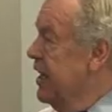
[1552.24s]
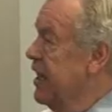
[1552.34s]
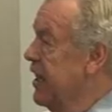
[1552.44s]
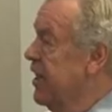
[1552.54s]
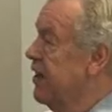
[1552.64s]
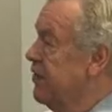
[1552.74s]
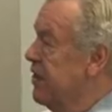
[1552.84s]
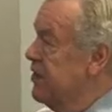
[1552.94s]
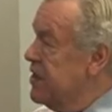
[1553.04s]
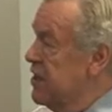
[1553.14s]
in here,
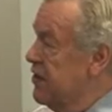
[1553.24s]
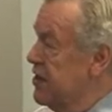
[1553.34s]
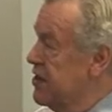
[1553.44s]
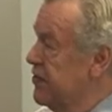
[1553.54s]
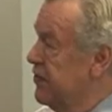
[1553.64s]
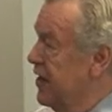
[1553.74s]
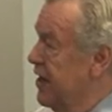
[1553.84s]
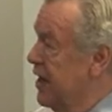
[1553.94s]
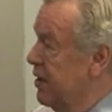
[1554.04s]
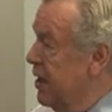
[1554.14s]
if it decreases
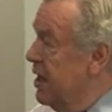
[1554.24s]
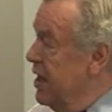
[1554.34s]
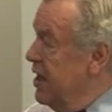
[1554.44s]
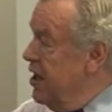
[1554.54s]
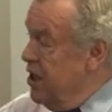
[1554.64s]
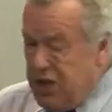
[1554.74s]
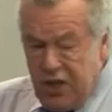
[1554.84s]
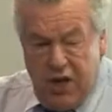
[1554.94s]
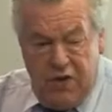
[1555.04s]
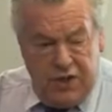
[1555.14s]
phenylalanine, it
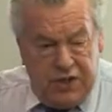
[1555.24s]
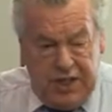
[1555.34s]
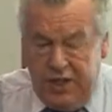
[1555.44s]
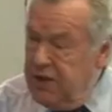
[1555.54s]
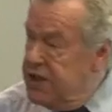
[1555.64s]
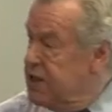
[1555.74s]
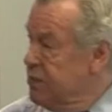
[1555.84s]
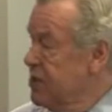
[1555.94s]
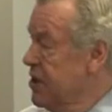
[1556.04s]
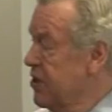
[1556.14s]
could go on to decrease the
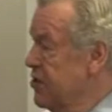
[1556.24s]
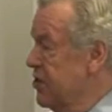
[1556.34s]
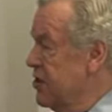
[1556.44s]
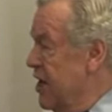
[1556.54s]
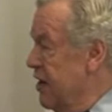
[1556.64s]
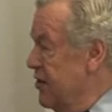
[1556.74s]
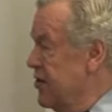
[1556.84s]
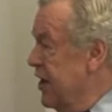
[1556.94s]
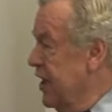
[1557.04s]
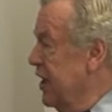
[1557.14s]
production of
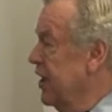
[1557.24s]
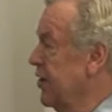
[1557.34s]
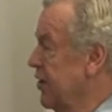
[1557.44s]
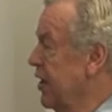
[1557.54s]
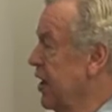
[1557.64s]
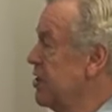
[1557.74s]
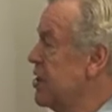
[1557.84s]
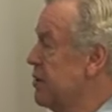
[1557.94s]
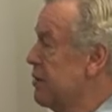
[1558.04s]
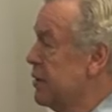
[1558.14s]
tyrosine and
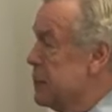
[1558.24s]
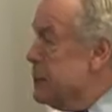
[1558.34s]
dopamine.